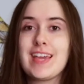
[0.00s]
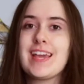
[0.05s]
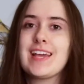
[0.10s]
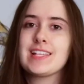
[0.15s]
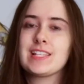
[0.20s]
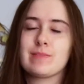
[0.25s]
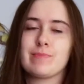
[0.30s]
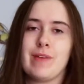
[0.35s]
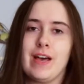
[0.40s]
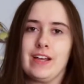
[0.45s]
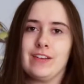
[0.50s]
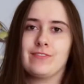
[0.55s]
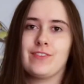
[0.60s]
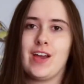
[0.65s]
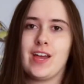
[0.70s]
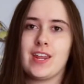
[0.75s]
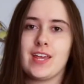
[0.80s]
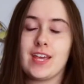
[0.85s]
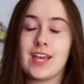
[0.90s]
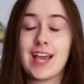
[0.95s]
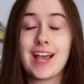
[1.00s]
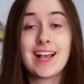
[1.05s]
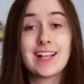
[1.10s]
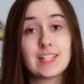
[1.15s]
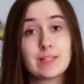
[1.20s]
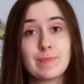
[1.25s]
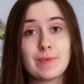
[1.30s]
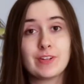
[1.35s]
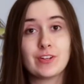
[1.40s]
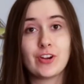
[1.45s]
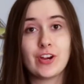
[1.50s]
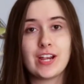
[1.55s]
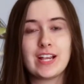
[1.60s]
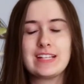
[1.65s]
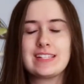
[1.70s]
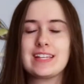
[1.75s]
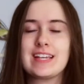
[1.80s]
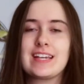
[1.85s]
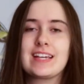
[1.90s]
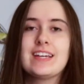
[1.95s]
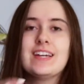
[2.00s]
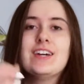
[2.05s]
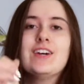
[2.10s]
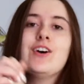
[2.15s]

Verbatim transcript: It's Black Friday. It's been crazy.